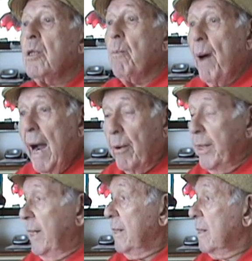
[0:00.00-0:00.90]
The
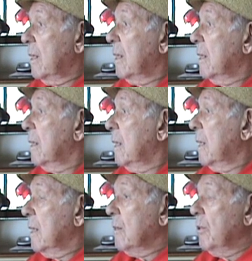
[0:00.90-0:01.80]
Bowery
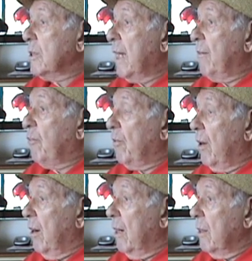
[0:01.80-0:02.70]
was
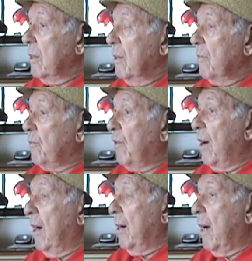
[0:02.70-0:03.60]

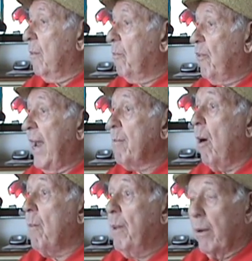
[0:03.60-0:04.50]
Frank
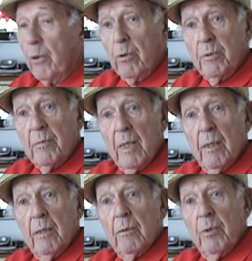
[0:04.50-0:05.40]
Barbero
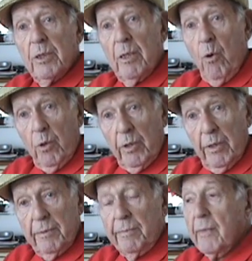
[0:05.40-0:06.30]
was the
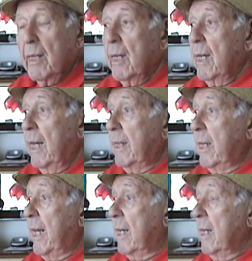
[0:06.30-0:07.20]
owner. And
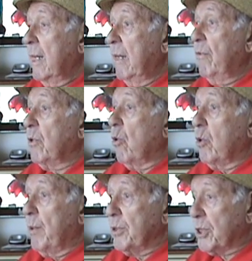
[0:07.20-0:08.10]
even though
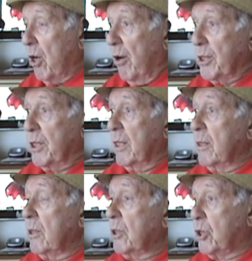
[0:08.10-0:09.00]
there were stars in
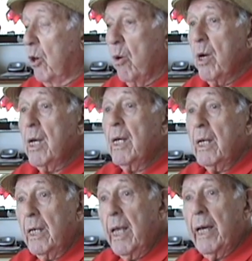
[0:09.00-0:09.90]
the show,
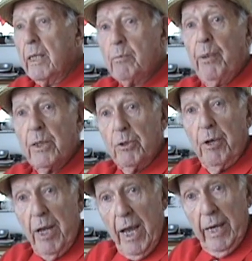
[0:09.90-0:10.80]
he had his picture
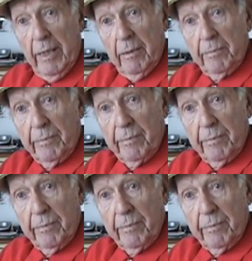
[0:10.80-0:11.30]
in the ad.